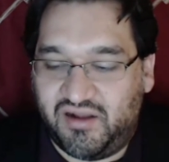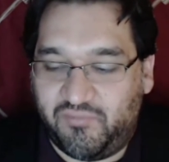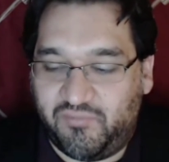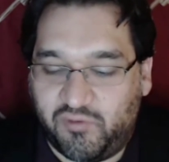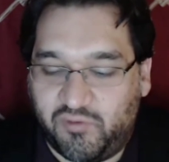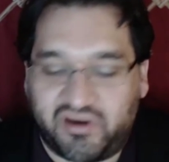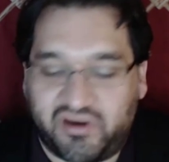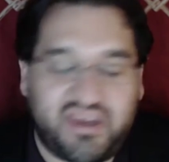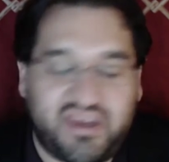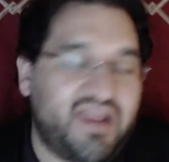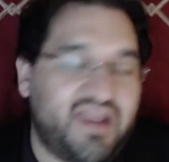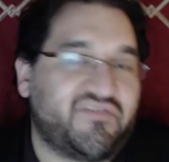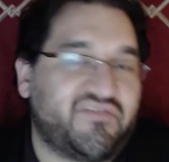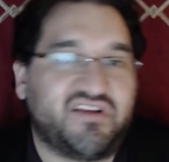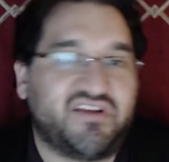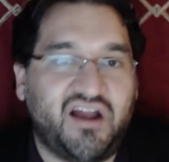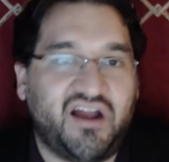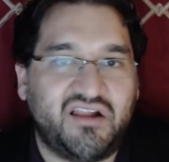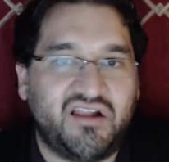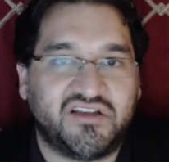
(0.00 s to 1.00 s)
working
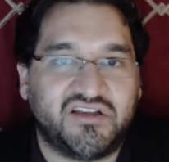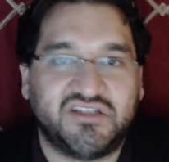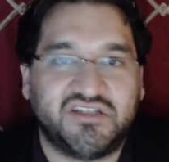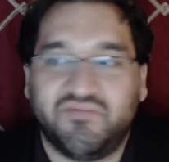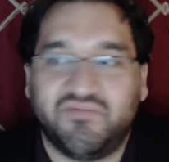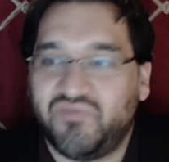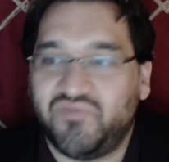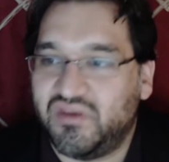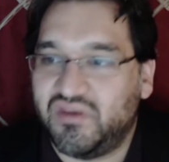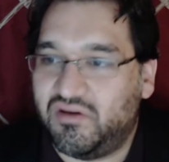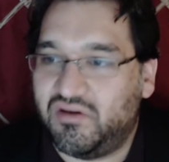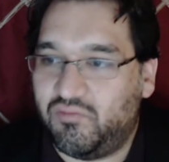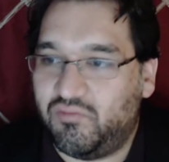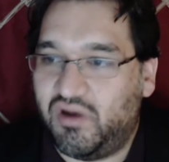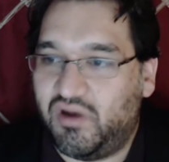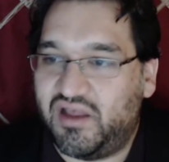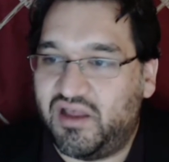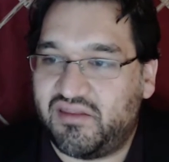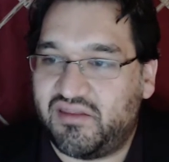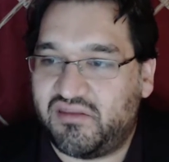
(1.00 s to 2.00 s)
after college,
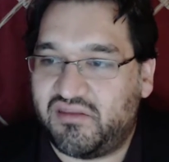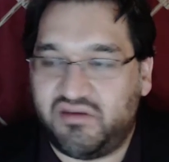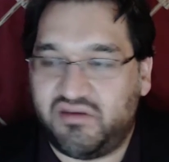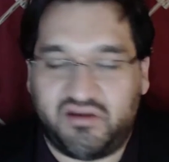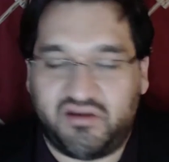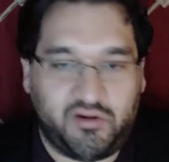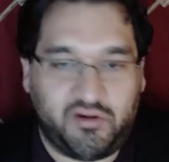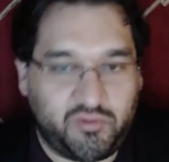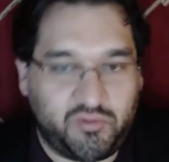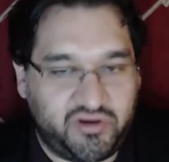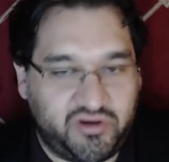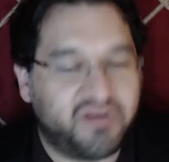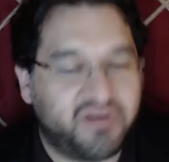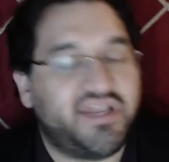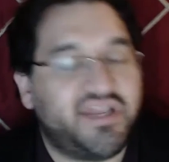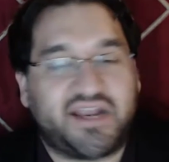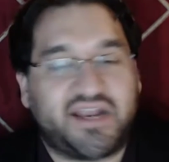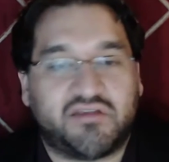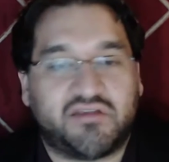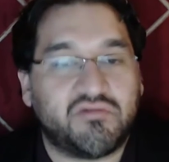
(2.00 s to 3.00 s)
was to go learn
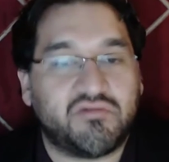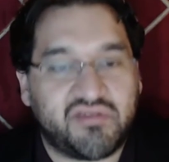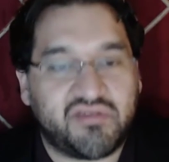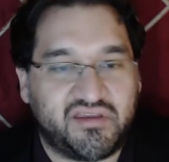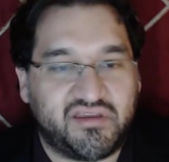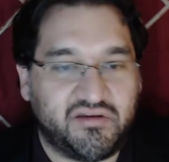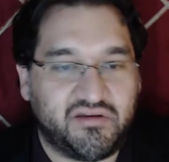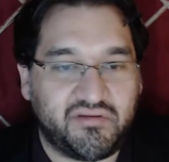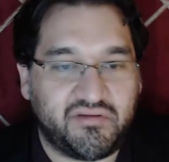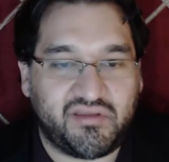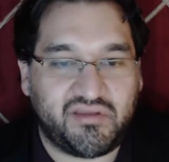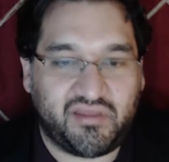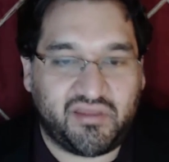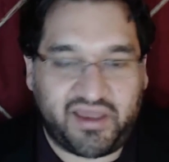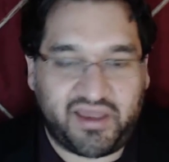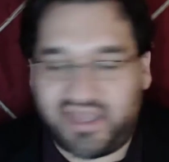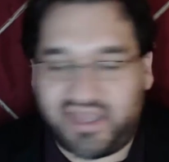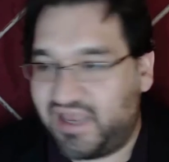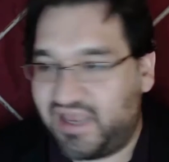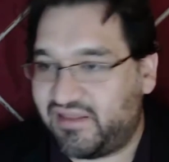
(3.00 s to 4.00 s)
technical skills
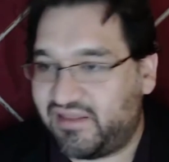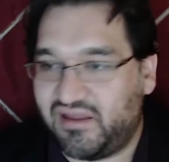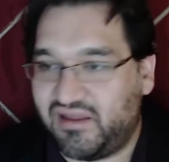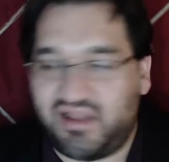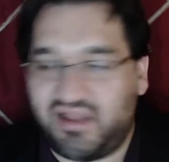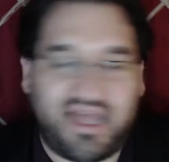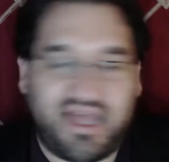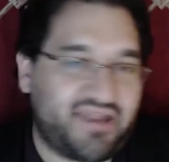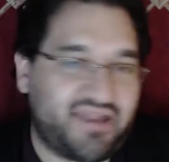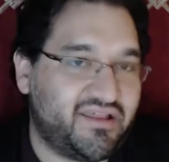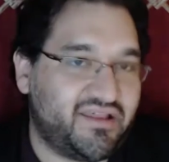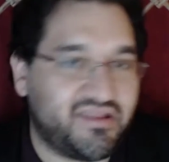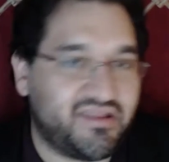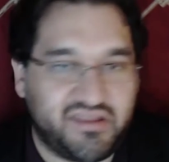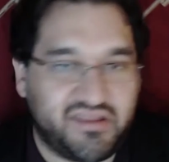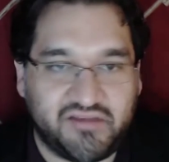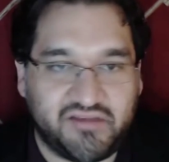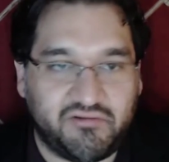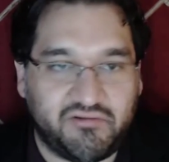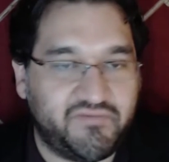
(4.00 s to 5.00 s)
like Excel,
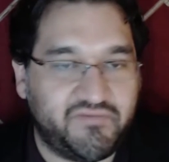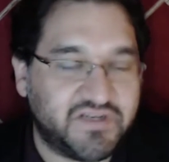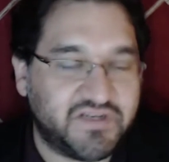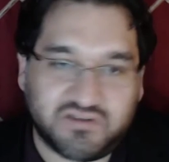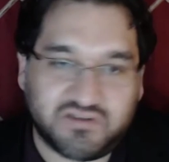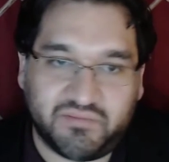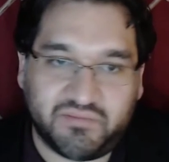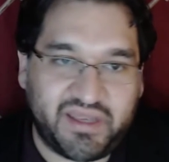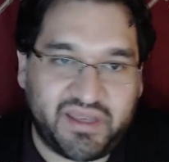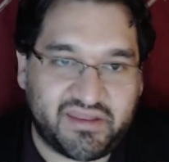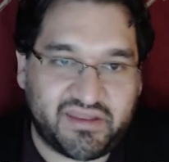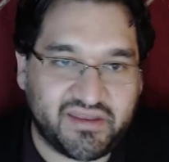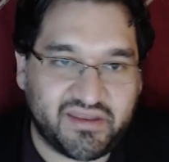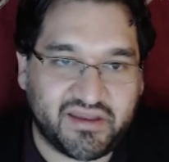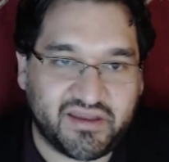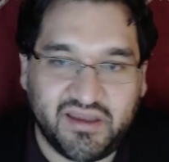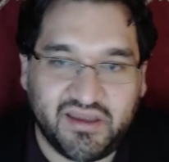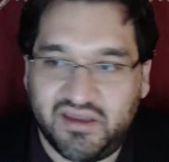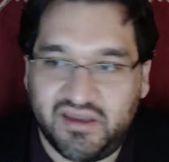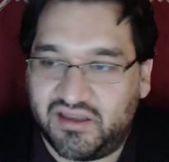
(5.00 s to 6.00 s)
Access, SQL, Visual
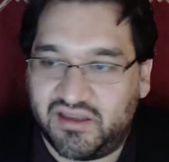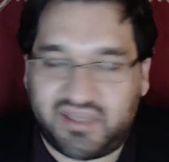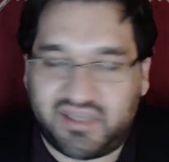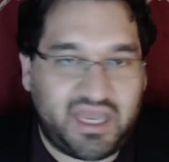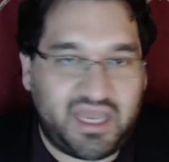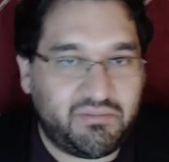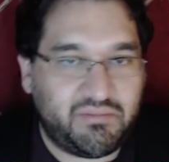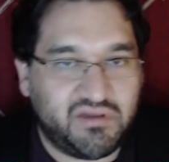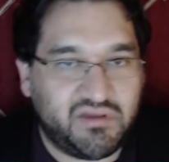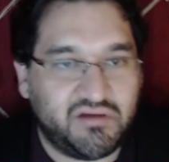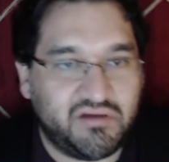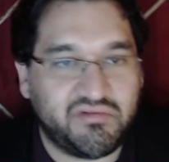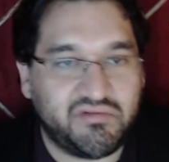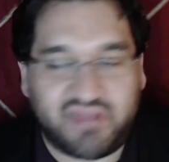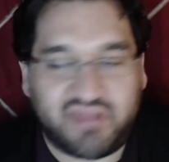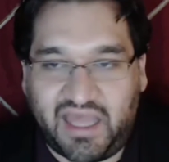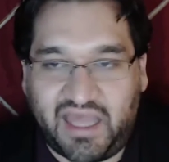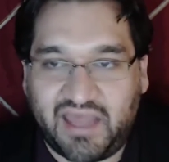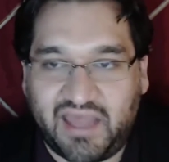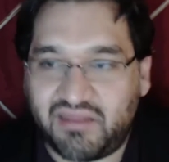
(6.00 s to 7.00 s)
Basic, Tableau,
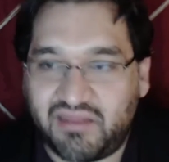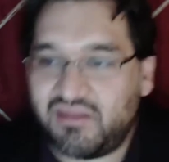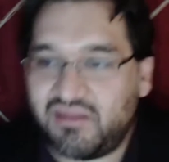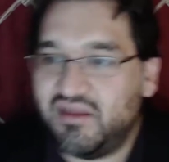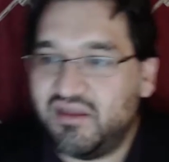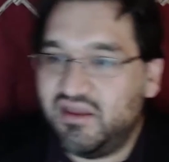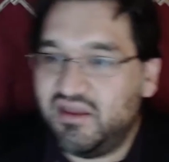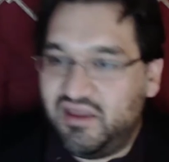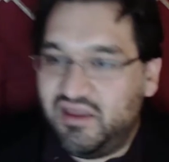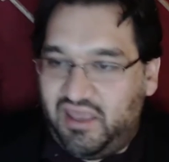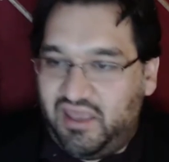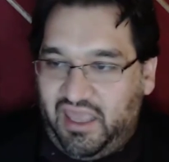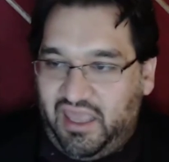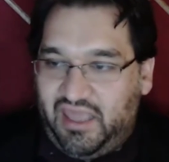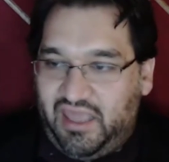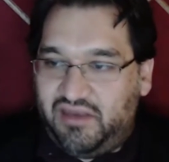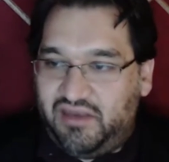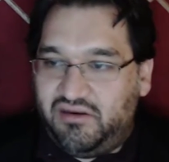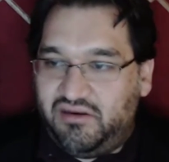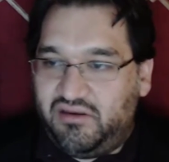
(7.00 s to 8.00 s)
SAS,
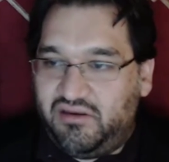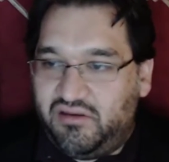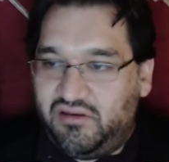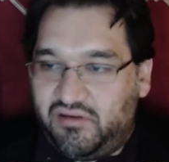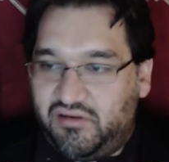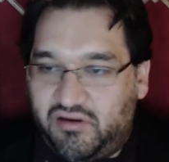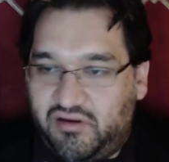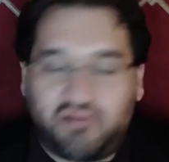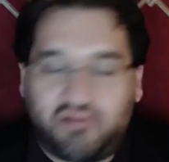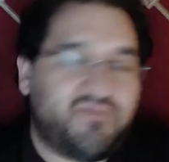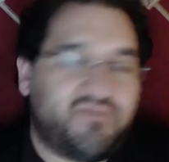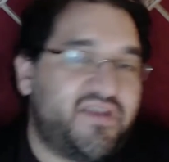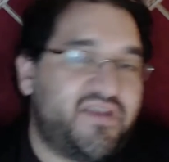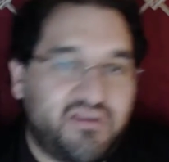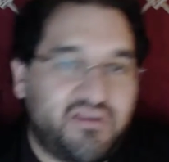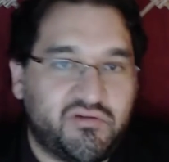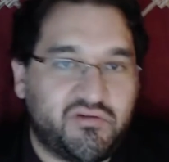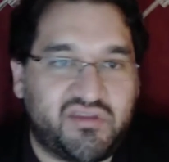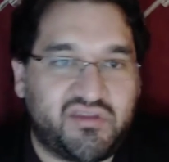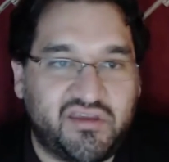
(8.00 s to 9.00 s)
and
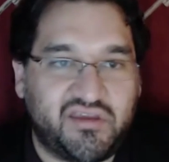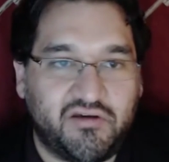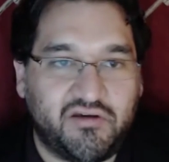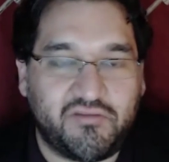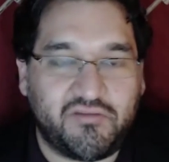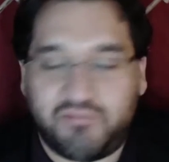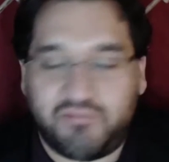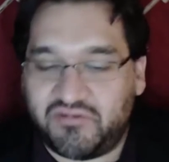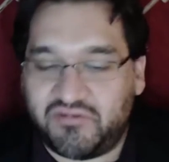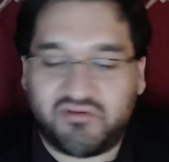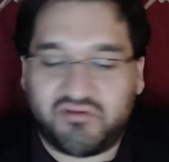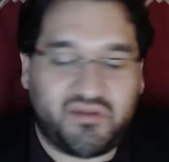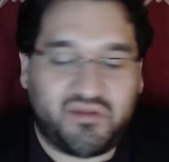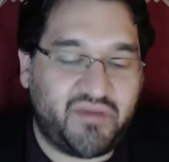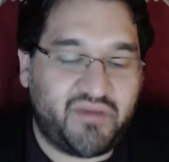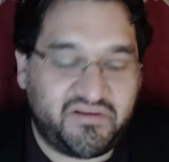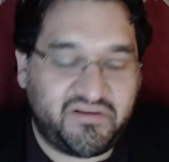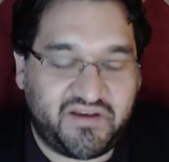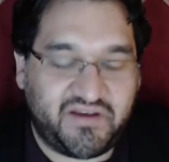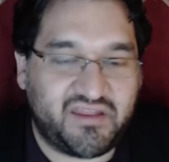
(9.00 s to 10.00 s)
cultivate those skills, put those on
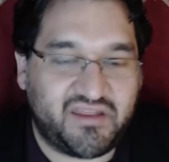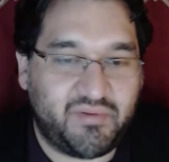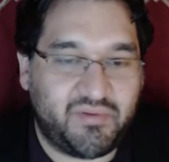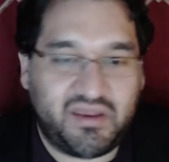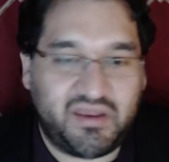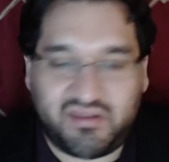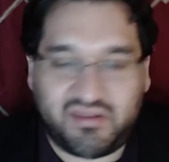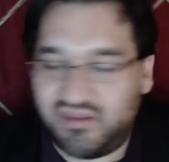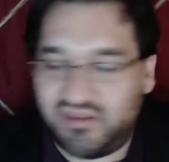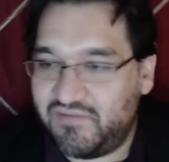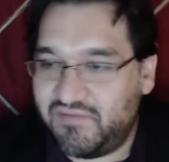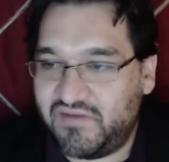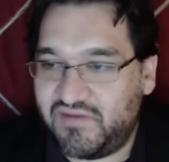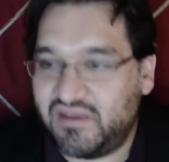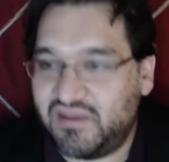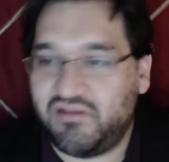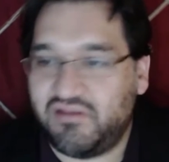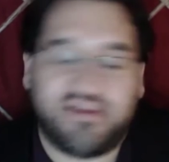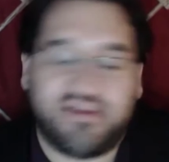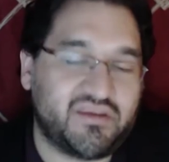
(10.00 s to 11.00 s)
my resume,
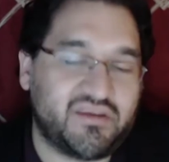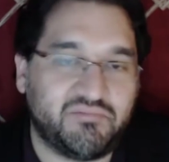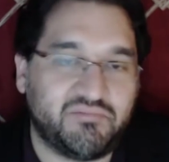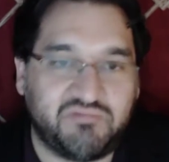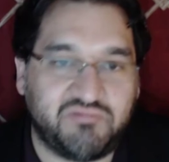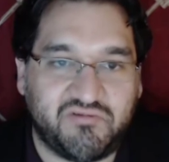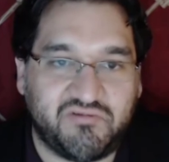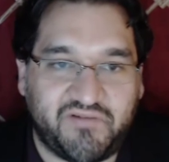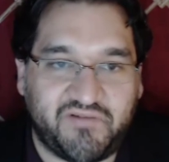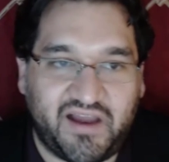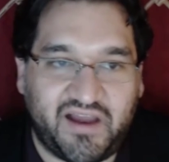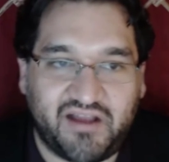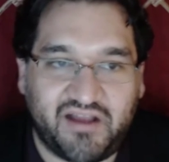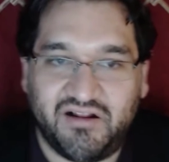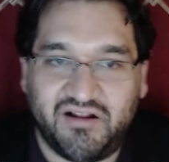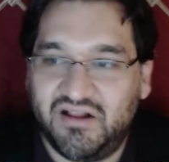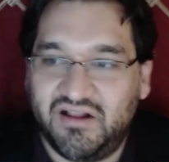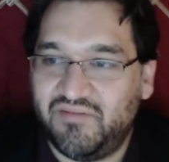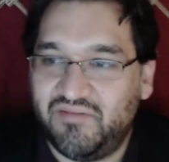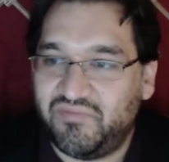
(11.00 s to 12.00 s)
CV, LinkedIn
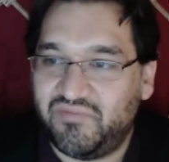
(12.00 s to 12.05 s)
profile.